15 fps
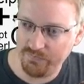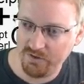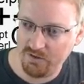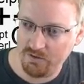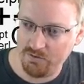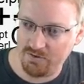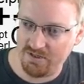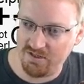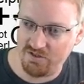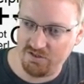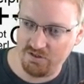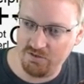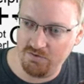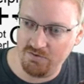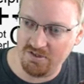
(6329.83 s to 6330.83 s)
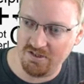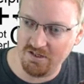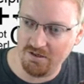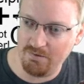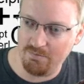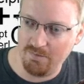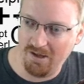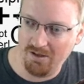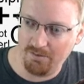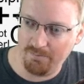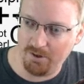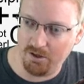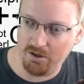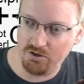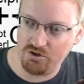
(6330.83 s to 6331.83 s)
who says, using mail
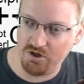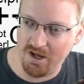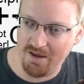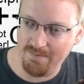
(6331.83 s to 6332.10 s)
merge,